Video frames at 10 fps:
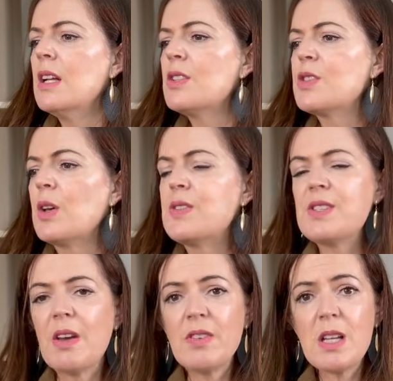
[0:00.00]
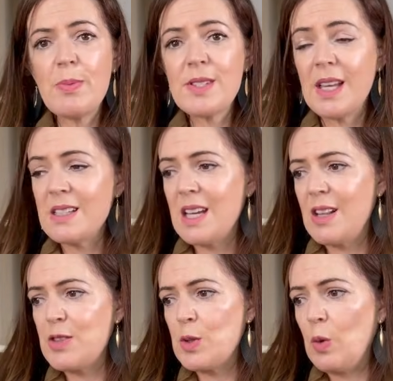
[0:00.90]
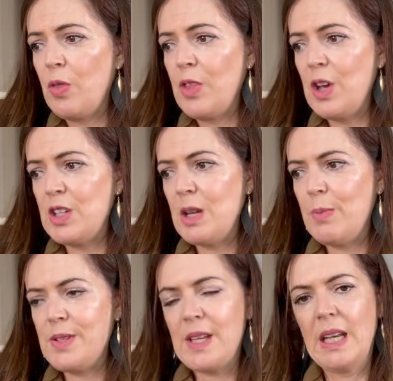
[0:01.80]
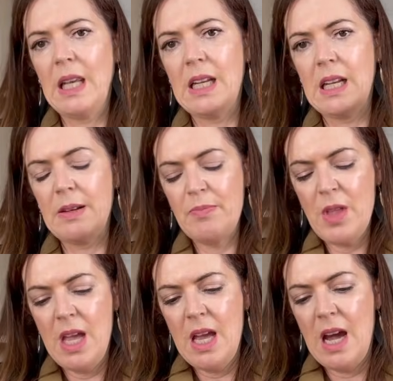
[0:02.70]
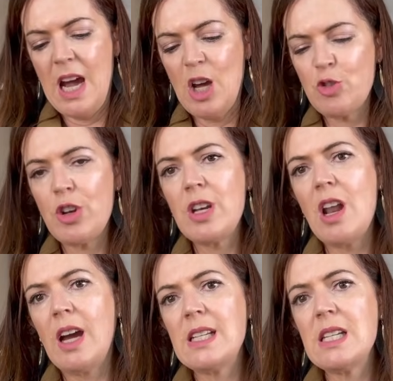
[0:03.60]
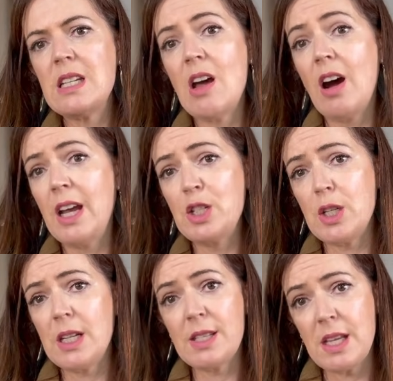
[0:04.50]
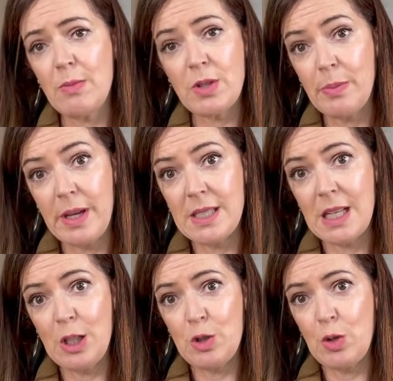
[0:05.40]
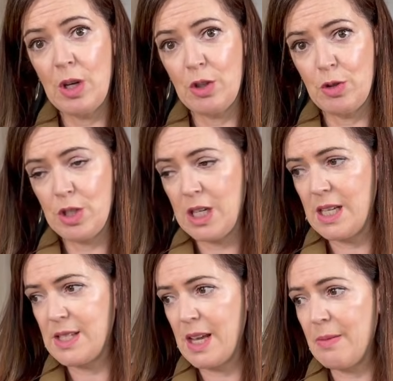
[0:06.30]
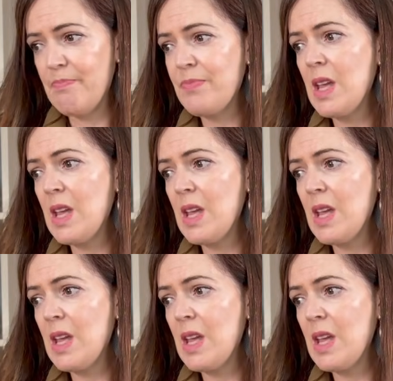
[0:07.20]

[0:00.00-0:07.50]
So it's 70% tencel, 30% linen, 199 GSM, so basically 200 GSM,